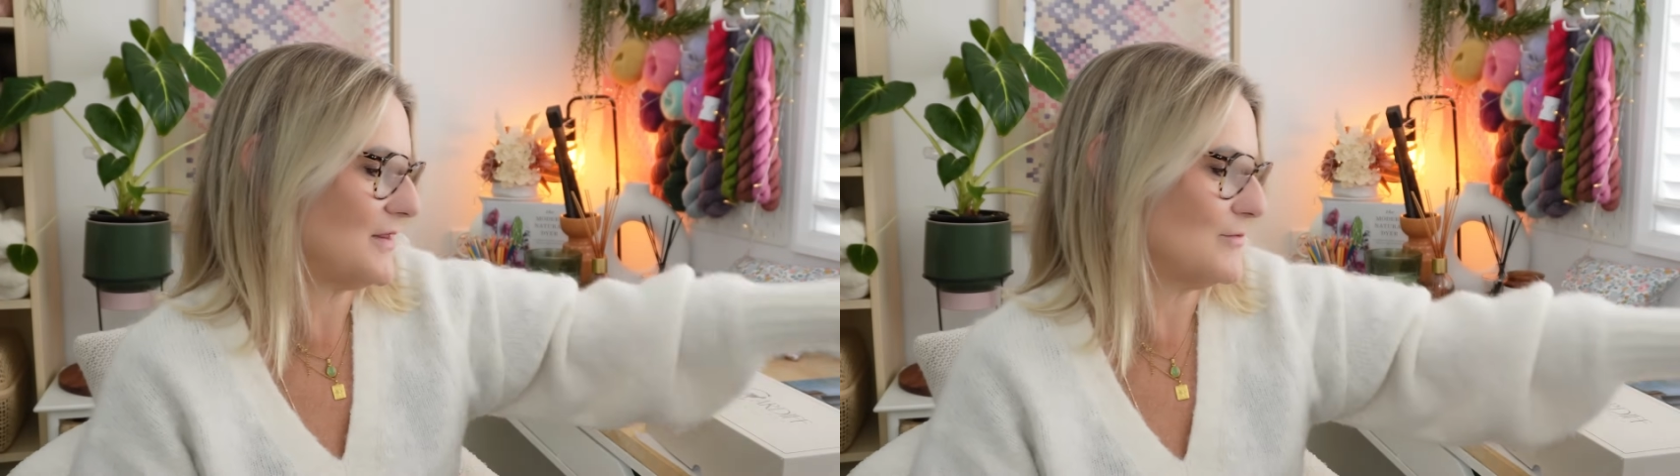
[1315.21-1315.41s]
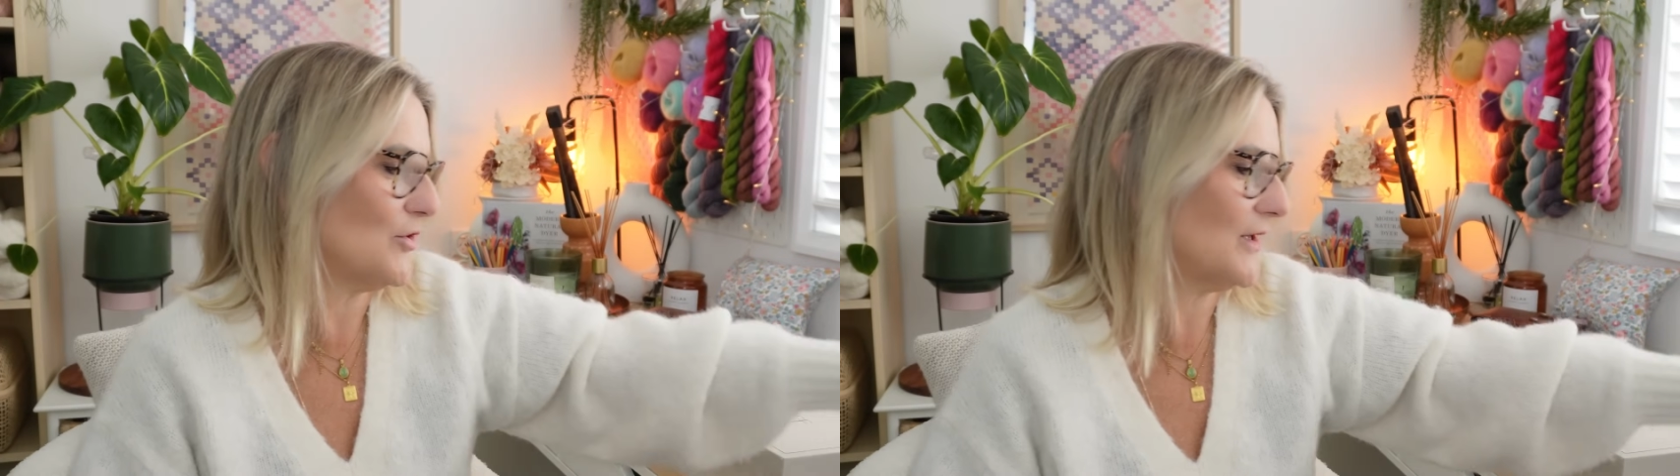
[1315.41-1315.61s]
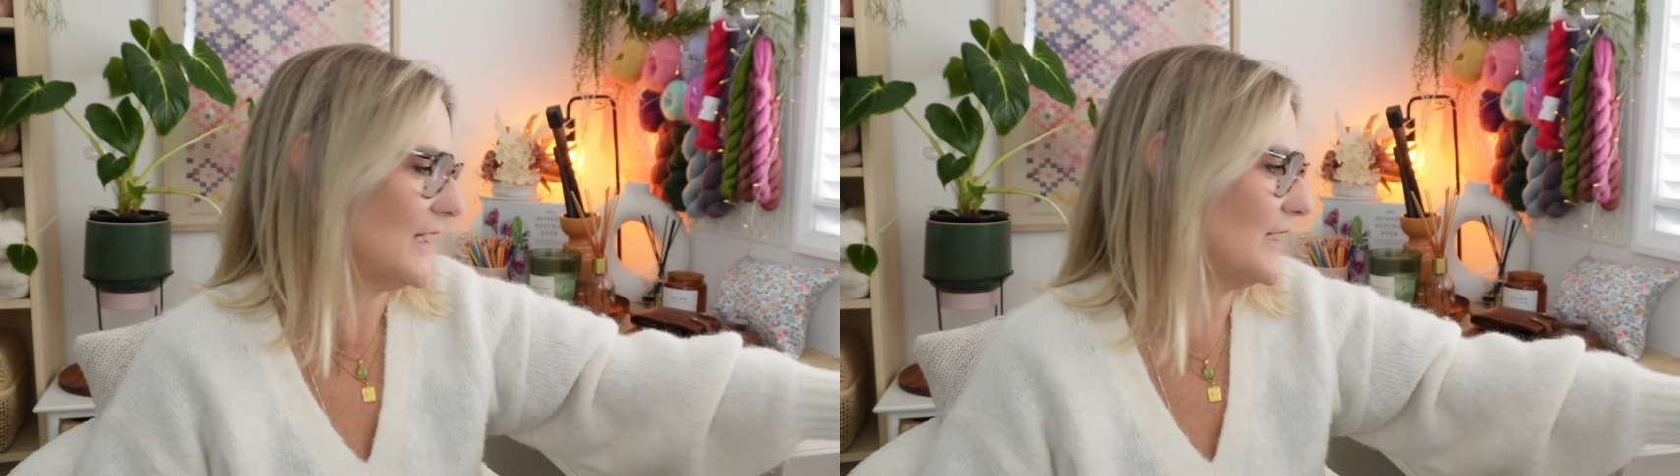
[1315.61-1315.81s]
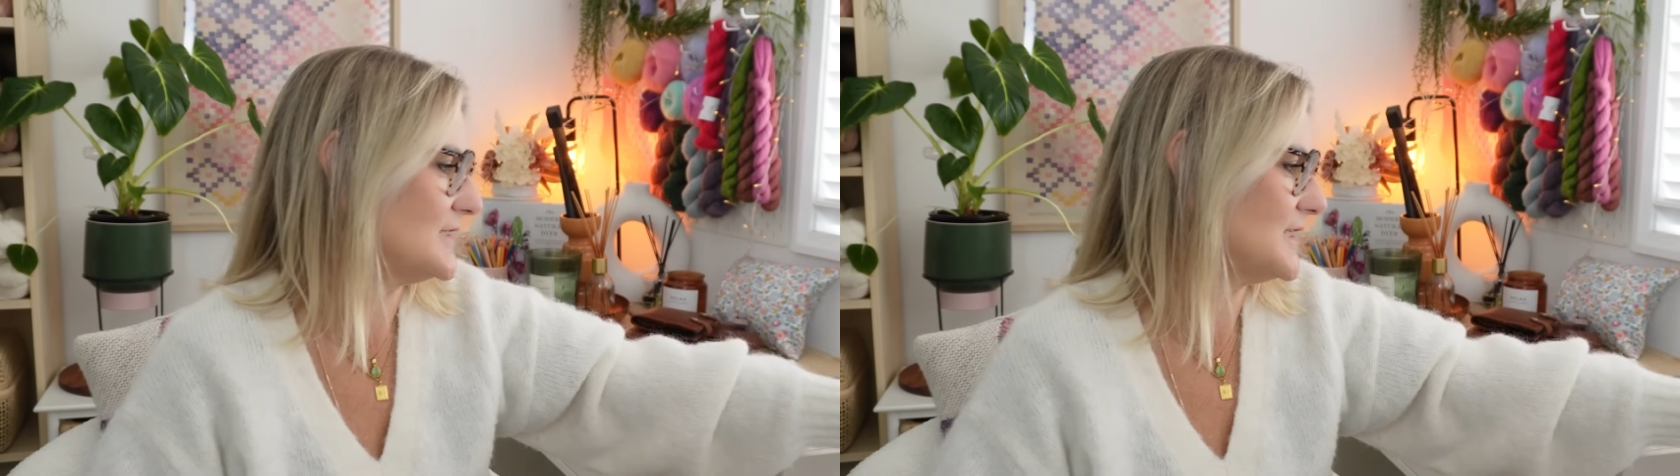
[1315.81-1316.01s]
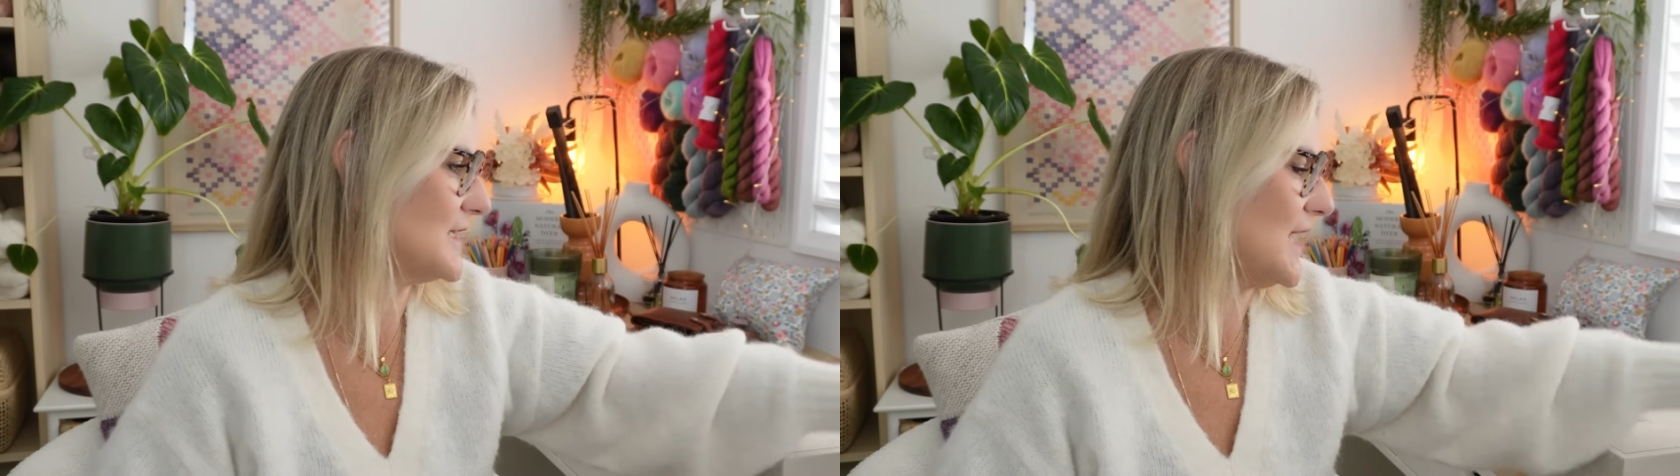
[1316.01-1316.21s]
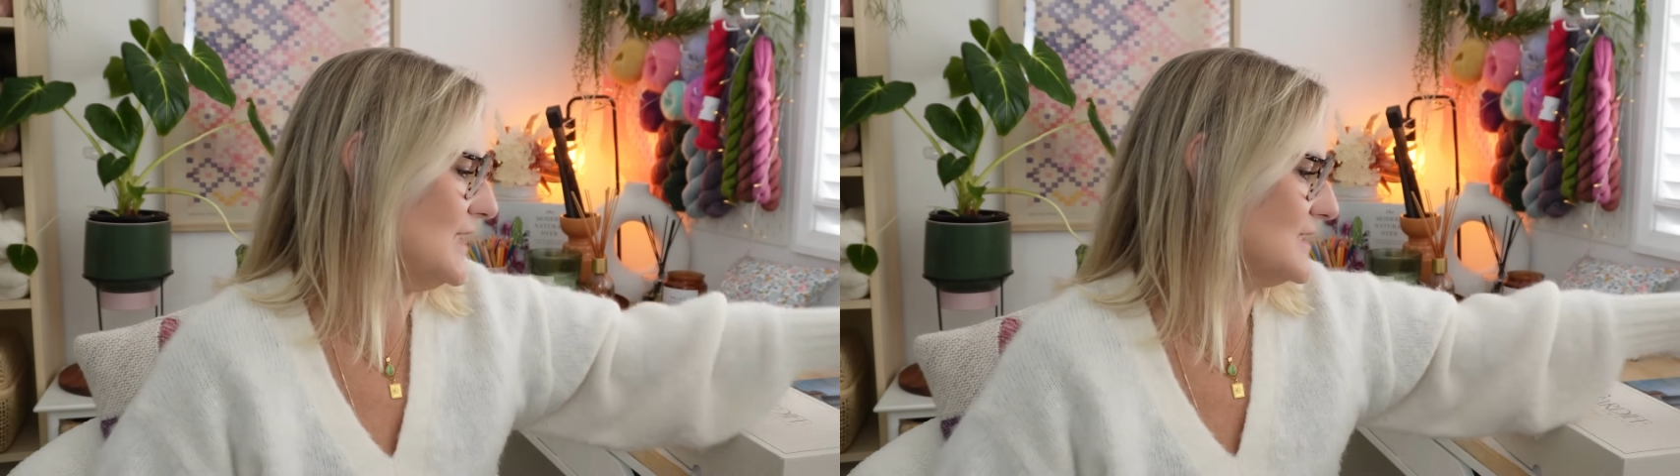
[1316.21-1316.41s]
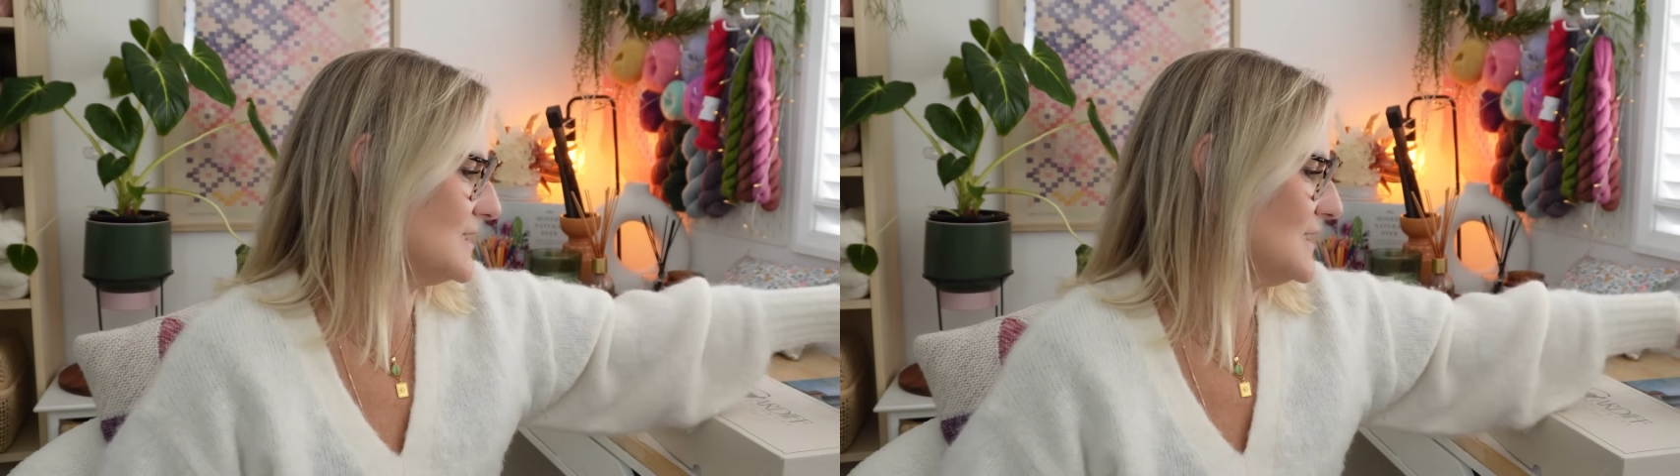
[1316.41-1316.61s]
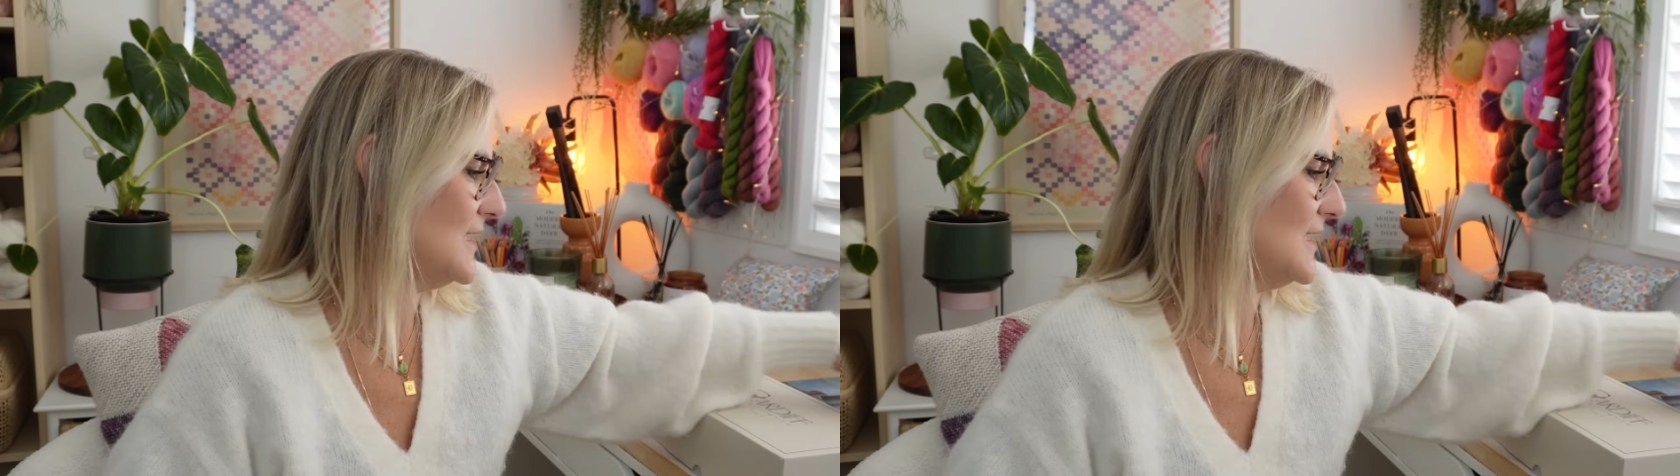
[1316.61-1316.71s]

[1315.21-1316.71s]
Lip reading: in the morning and I did that,